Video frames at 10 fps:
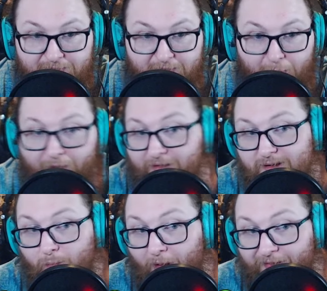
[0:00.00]
well, there's
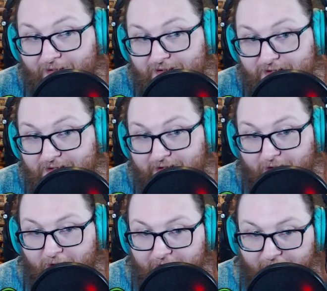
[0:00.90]
one listing here
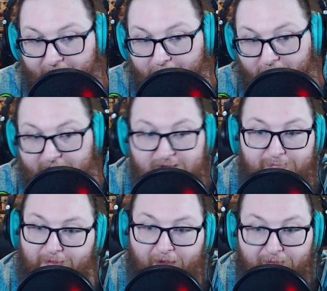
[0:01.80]
under that price,
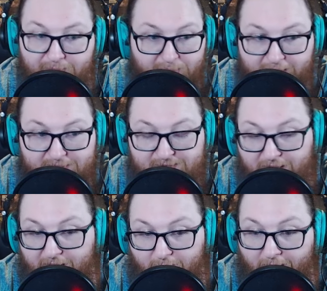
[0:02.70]
but then it's
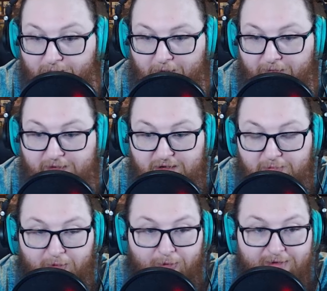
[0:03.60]
sitting around where the
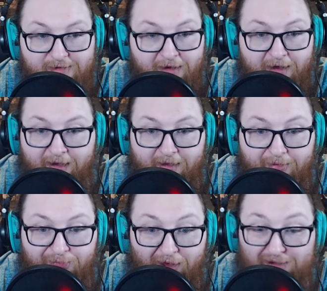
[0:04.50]
super was.
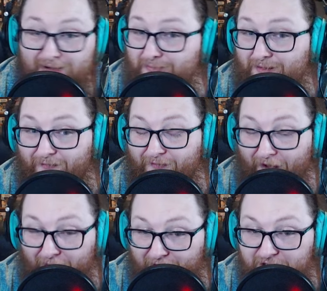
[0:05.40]
That seems
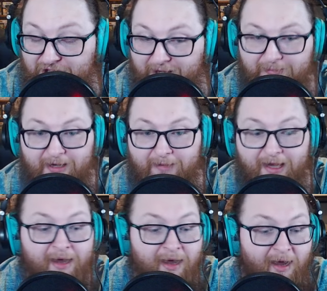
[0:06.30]
very cheap to me.
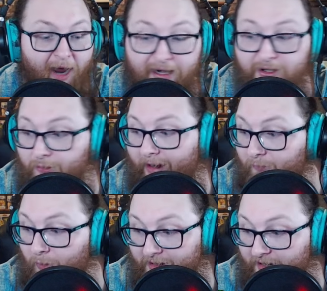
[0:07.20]
I do have
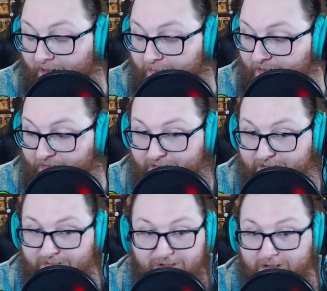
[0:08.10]
one copy of this
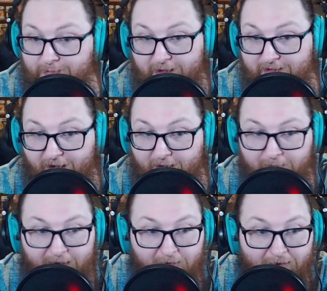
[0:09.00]
just because I
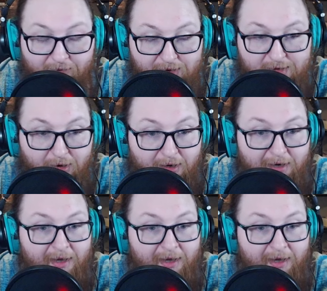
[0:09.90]
love this card.